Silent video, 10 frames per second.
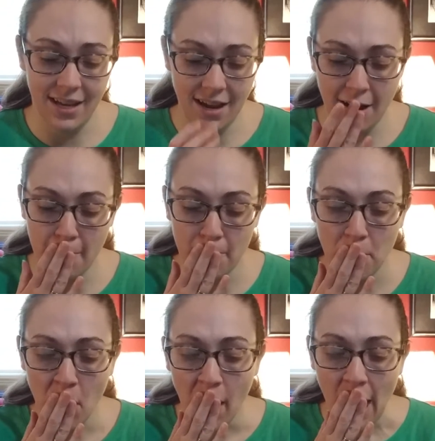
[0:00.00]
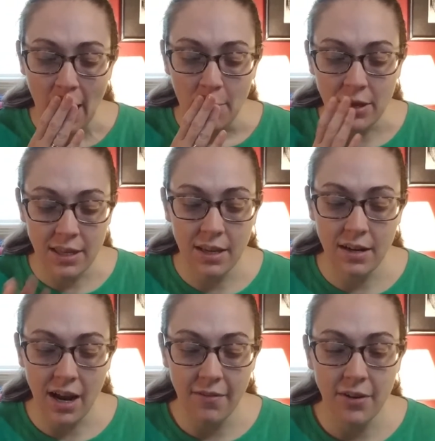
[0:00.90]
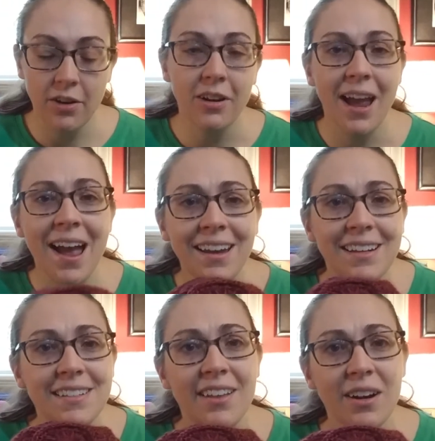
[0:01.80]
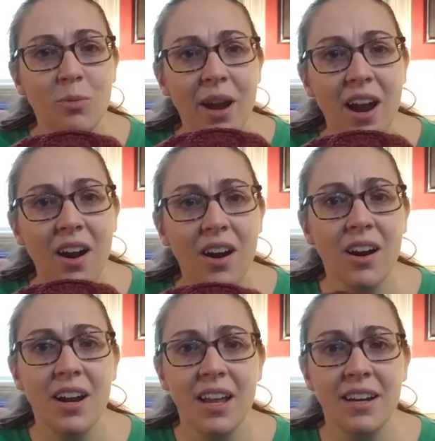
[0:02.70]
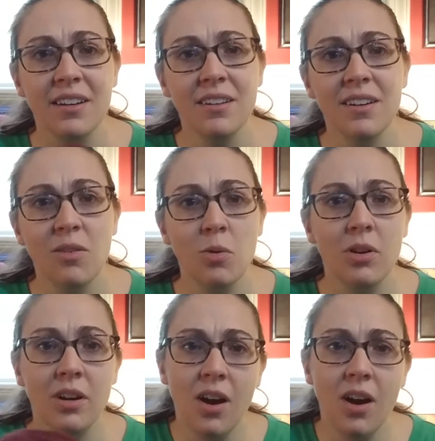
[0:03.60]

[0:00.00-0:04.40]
But then I figured a hat gets a lot of wear and on and